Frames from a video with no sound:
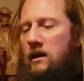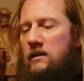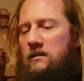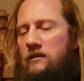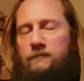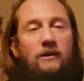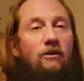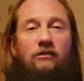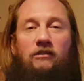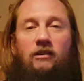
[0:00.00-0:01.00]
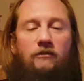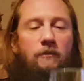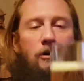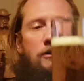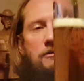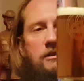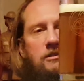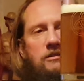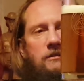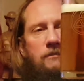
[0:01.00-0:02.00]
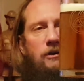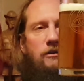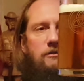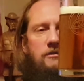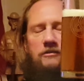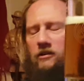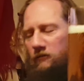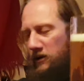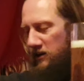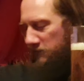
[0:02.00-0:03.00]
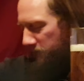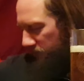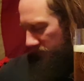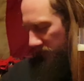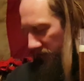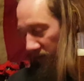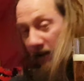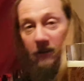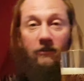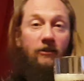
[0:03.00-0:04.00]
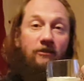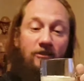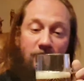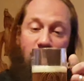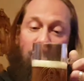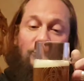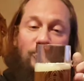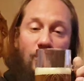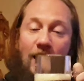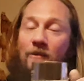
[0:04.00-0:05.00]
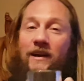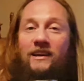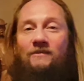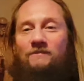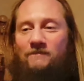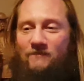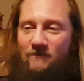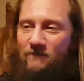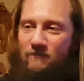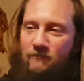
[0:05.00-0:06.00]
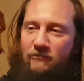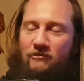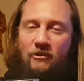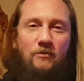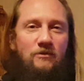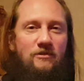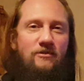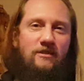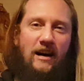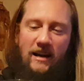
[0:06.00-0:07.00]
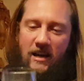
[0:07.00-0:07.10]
It's because it's of a blood orange, and the blood orange is not red. That just goes to show how many fruits I